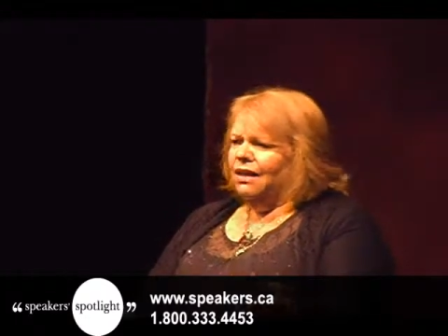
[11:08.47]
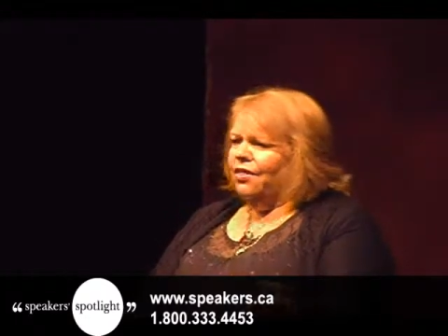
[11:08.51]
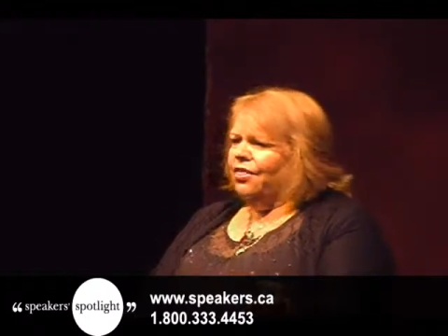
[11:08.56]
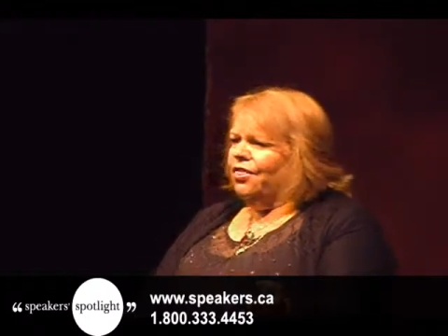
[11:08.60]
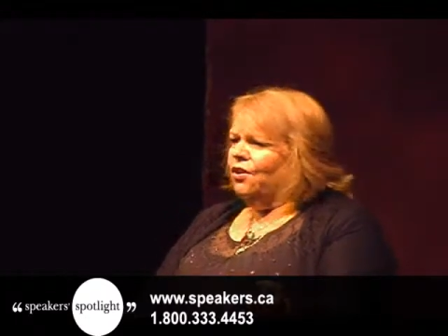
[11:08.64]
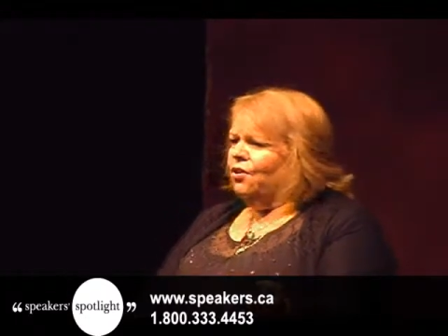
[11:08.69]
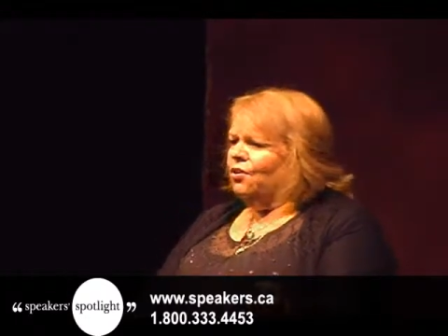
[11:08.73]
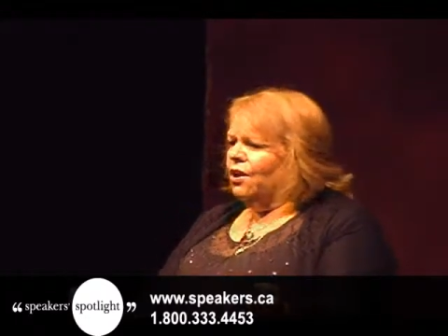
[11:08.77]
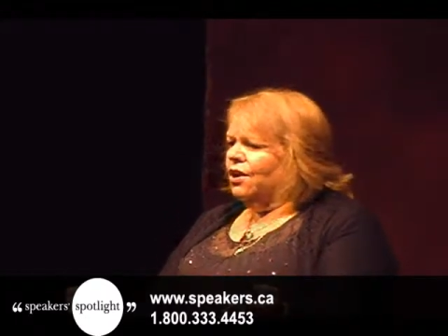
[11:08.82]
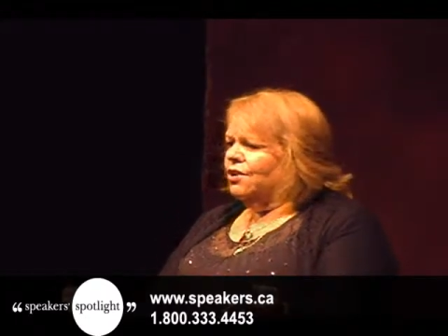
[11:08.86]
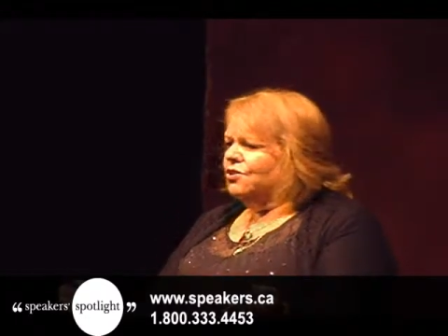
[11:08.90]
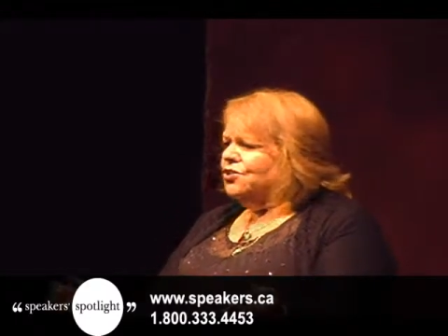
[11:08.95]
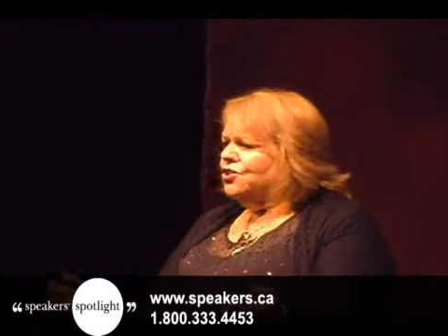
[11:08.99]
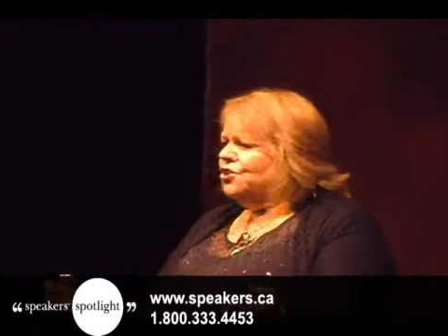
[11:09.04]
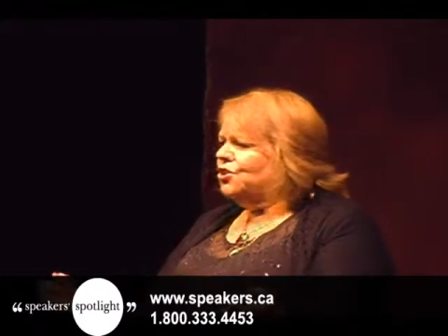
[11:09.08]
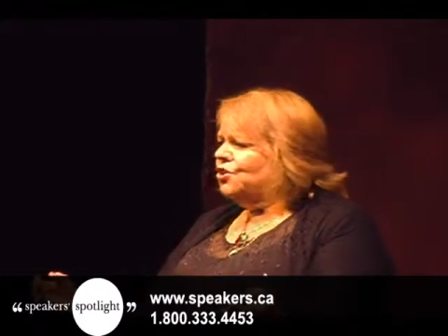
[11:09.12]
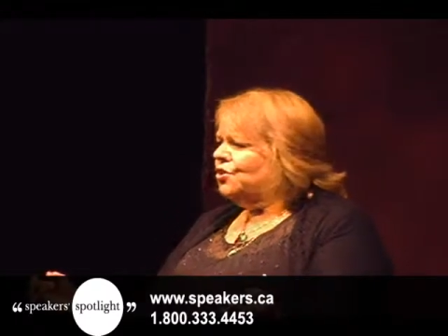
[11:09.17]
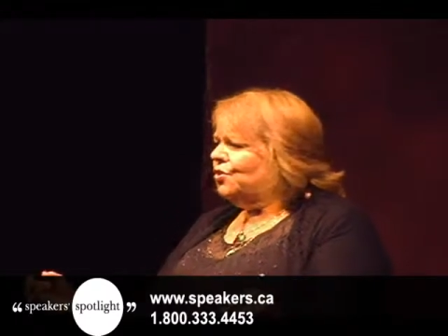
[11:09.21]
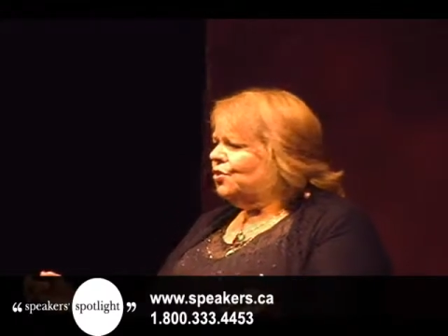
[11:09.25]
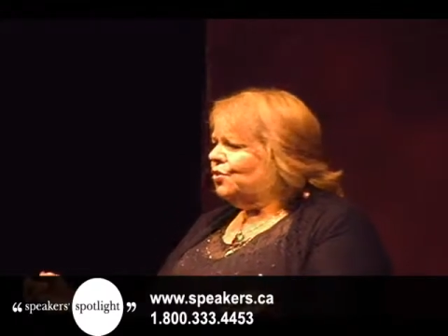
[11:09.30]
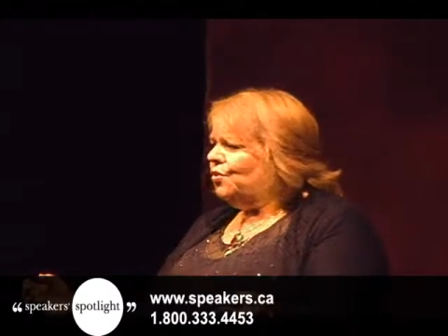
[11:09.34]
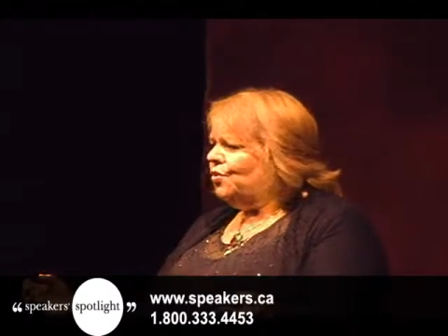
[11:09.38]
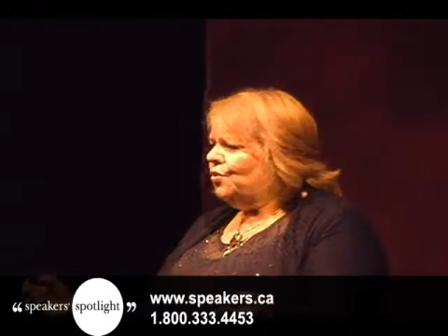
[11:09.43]
There are
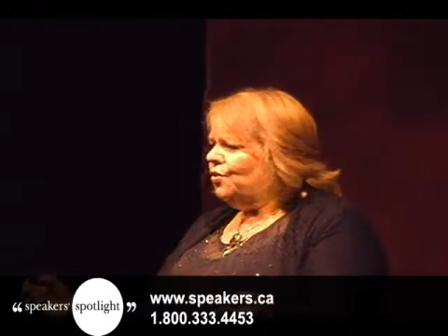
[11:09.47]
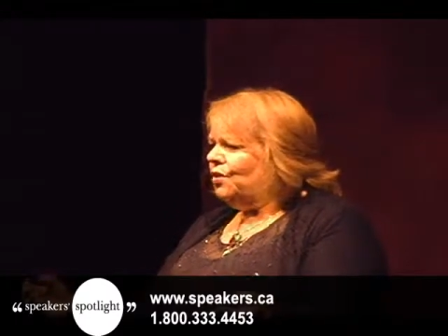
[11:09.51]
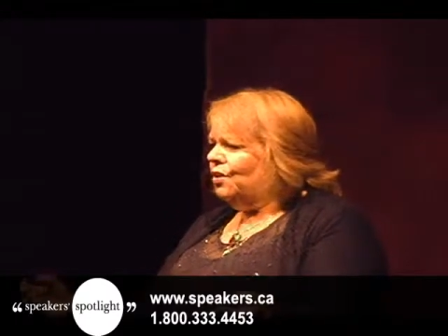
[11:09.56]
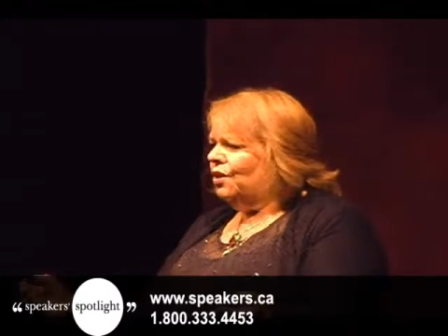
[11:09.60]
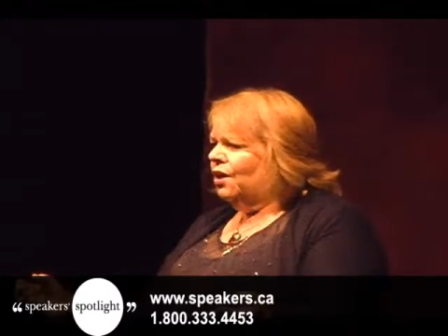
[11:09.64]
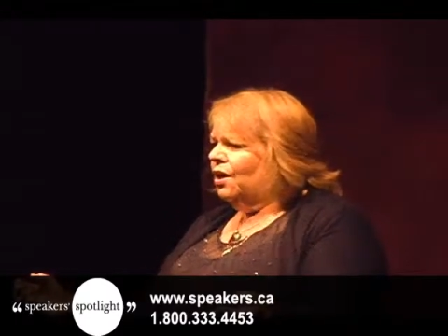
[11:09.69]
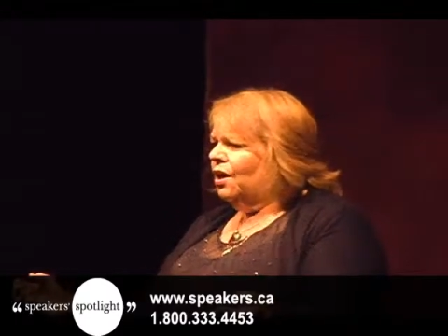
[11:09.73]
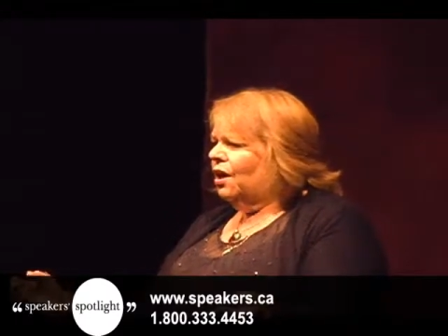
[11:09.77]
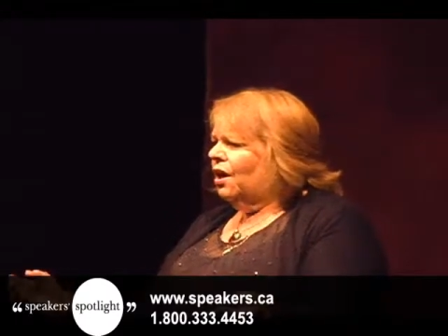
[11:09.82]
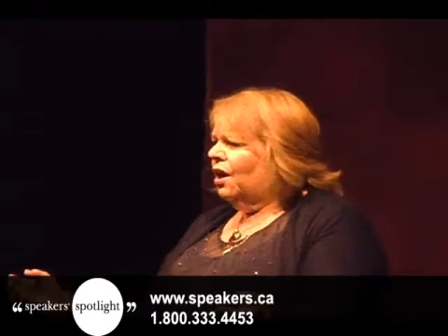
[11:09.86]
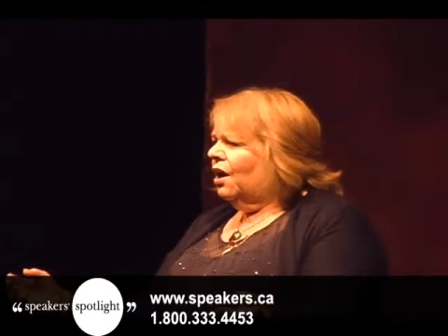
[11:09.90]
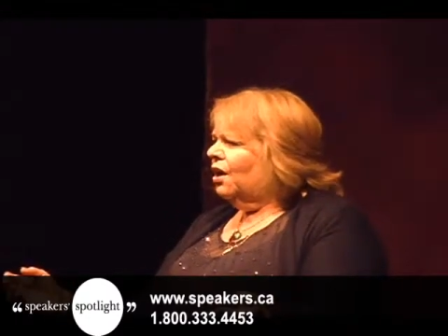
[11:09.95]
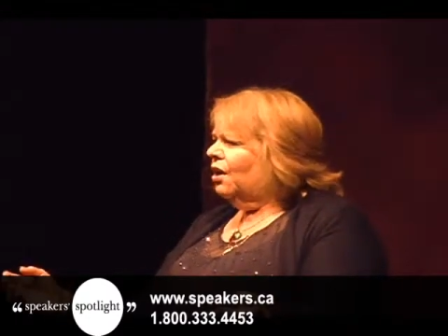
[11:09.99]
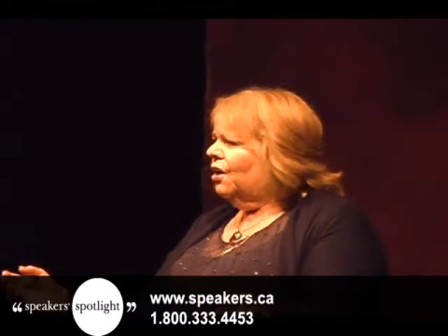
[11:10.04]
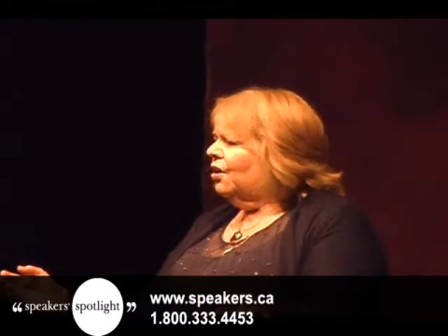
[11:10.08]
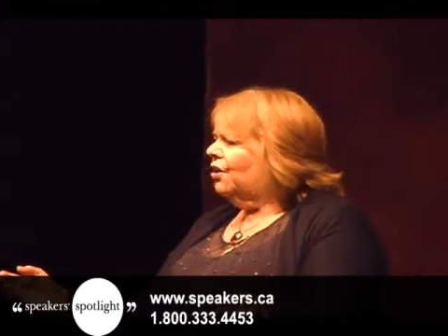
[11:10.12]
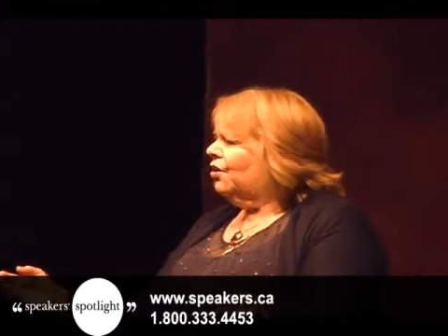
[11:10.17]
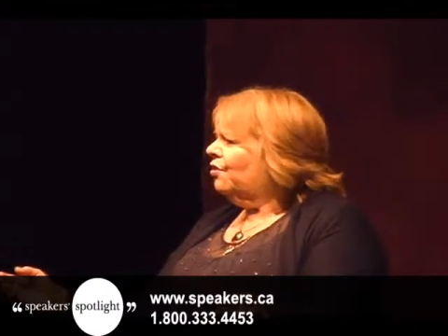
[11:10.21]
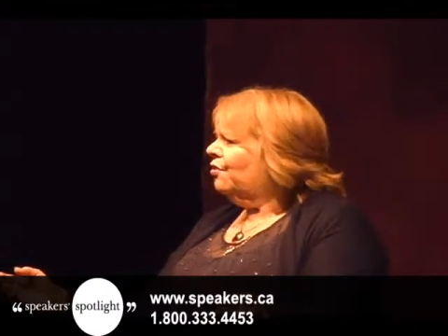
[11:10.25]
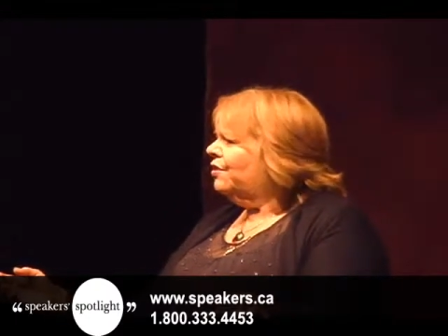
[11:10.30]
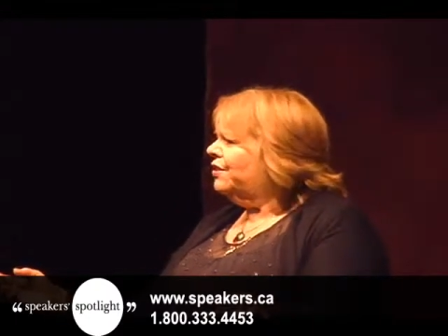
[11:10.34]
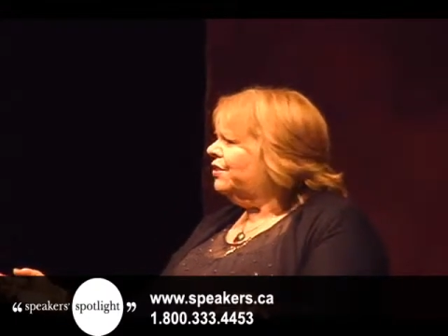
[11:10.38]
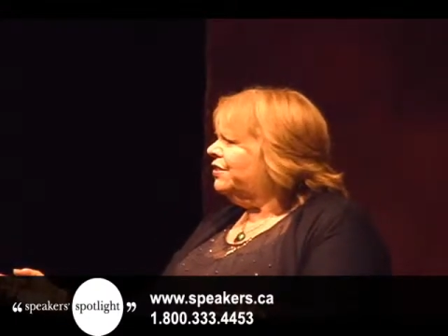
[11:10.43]
two
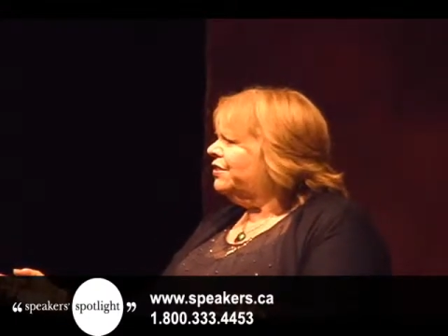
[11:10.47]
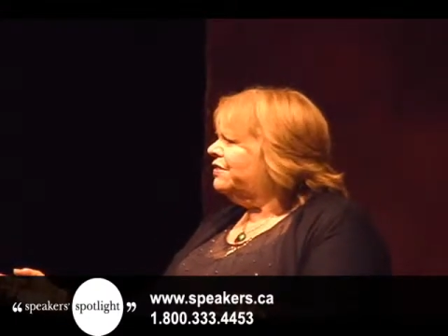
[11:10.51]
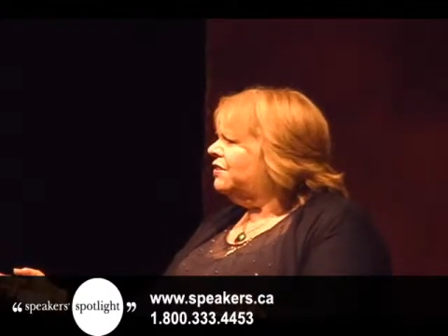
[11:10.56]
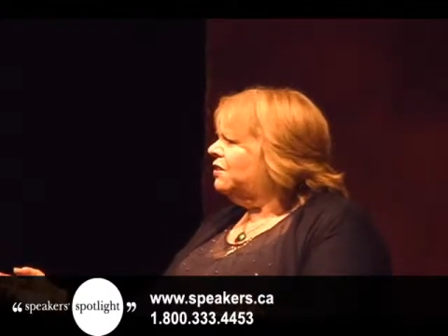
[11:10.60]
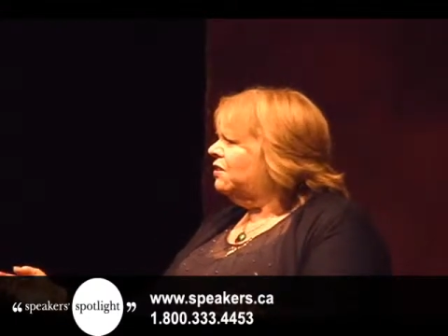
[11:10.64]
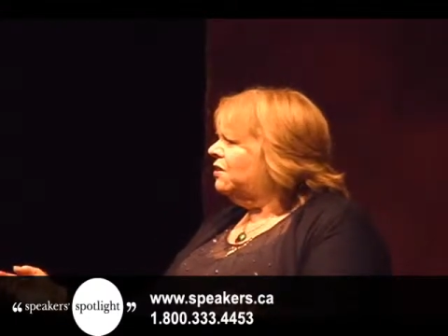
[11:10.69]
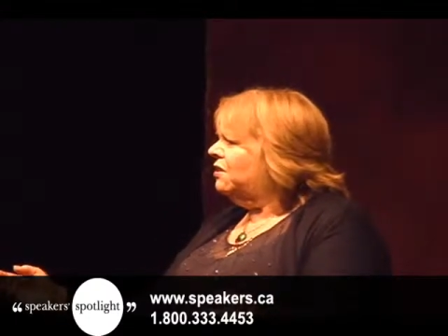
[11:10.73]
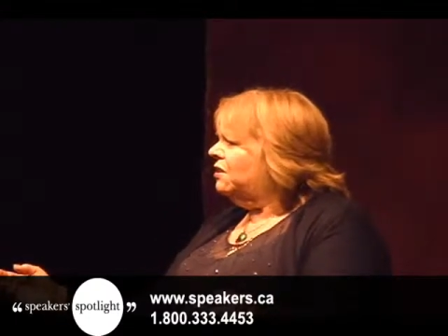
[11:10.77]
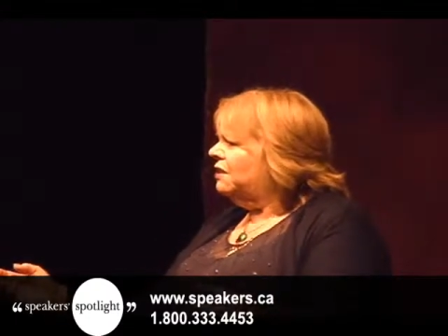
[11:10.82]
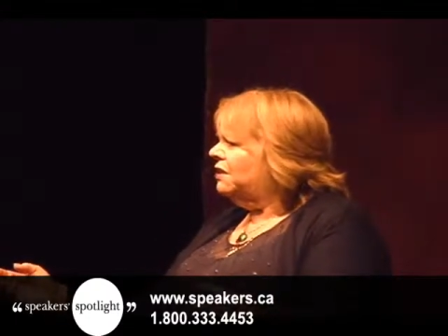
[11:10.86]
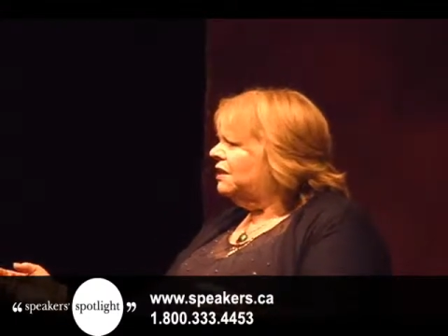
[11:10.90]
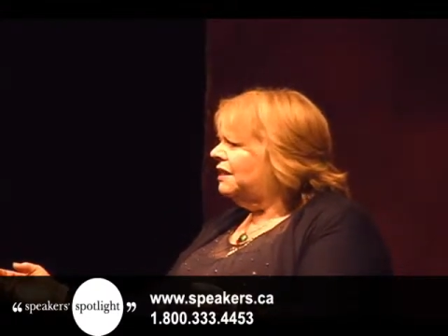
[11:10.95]
crystal